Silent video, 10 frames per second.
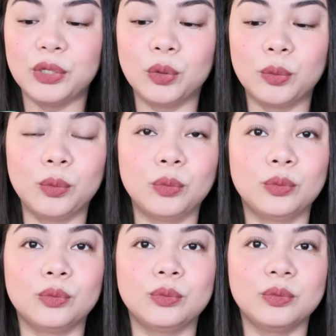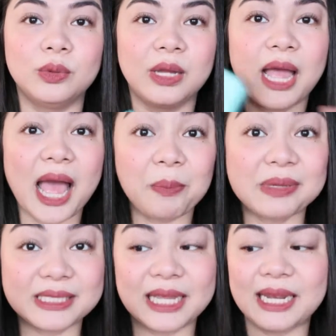Yung
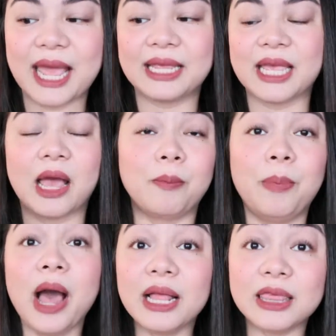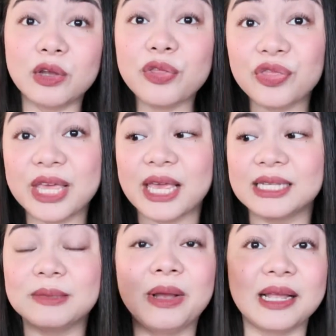Happy Skin line niya. But the good thing
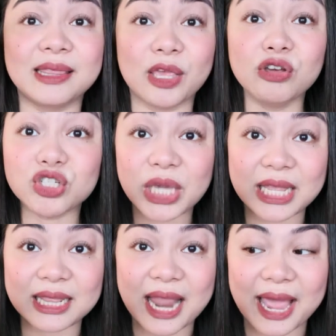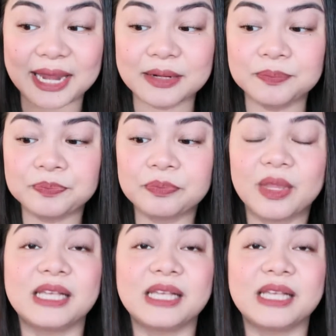is, maganda yung shade line.